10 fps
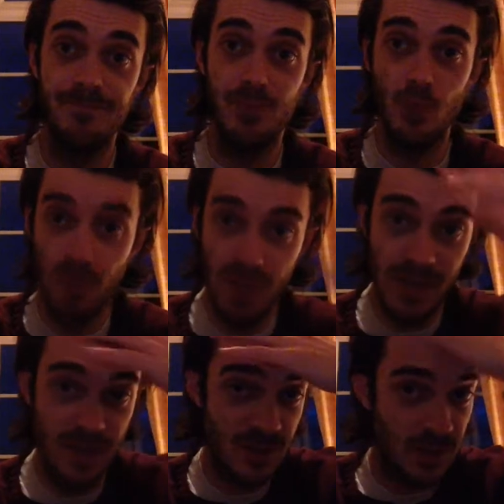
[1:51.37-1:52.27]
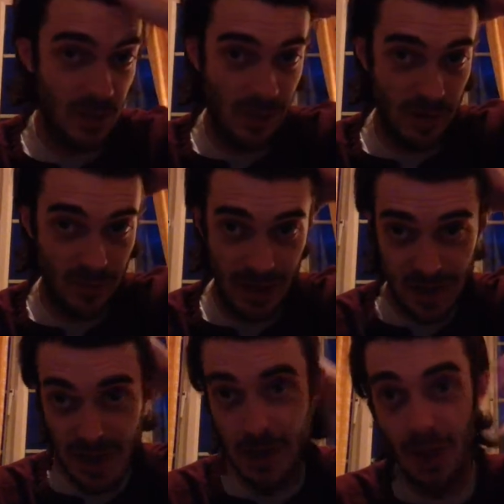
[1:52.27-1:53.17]
Normally it used to be the way around, that a
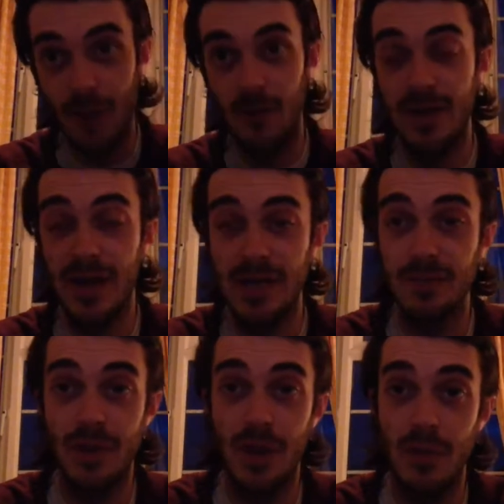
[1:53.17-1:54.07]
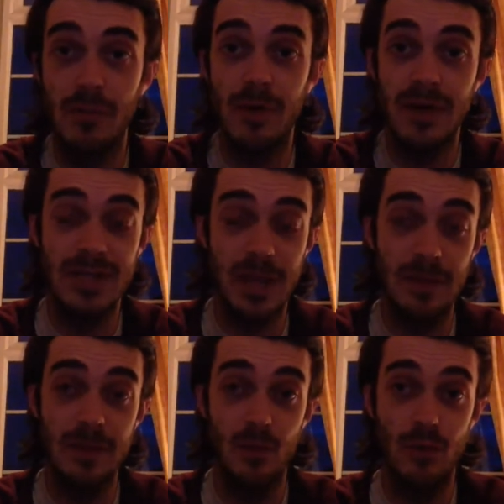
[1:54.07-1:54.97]
league player would be nicked by union, but it's
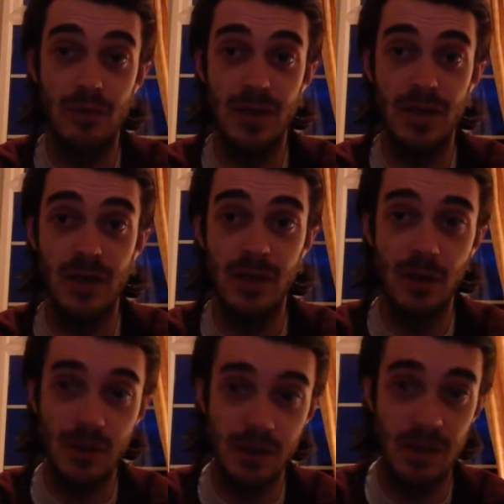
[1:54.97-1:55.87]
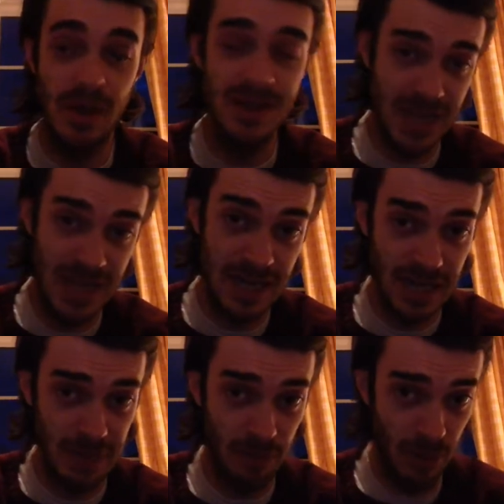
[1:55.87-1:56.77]
happening more often that union players are getting
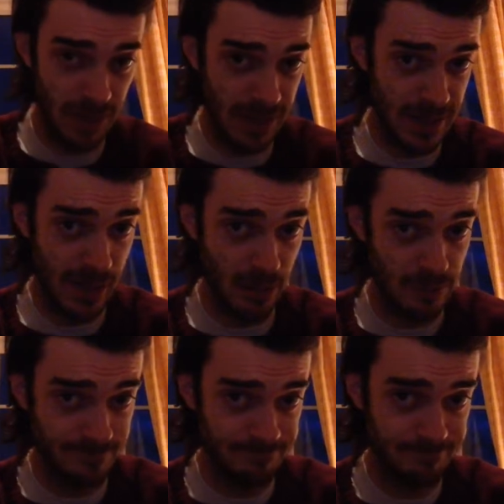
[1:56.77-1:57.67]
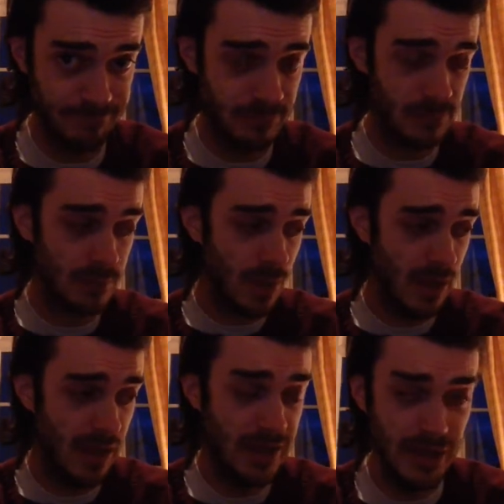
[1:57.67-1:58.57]
nicked by league now.
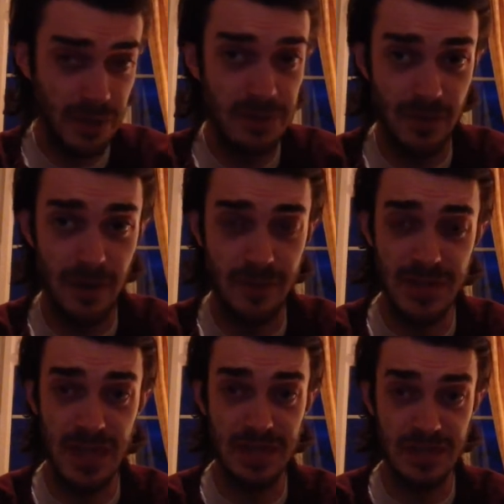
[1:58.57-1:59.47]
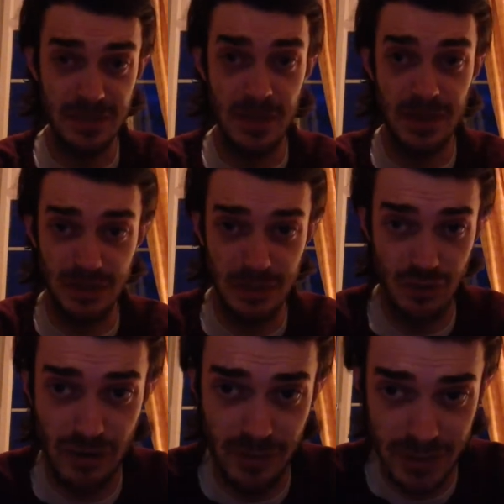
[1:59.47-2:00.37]
In youth development stakes, and especially in
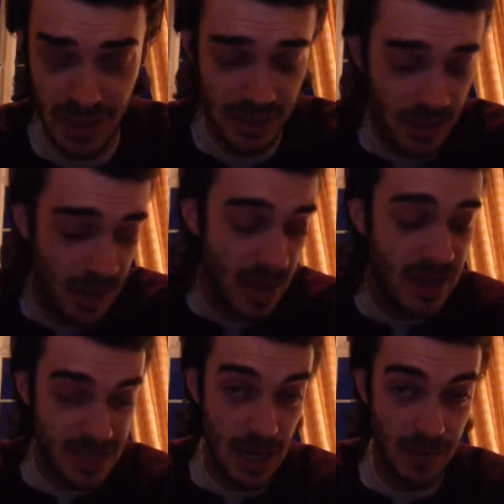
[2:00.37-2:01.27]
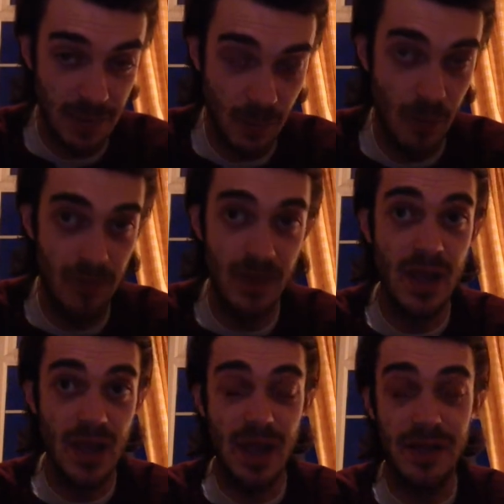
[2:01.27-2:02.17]
Australia and New Zealand, it's happening more often,
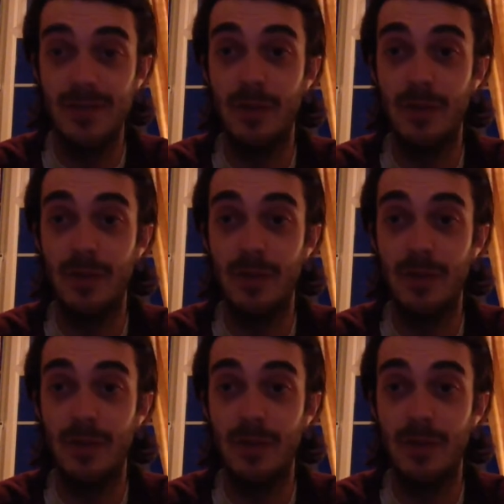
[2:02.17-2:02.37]
and he's a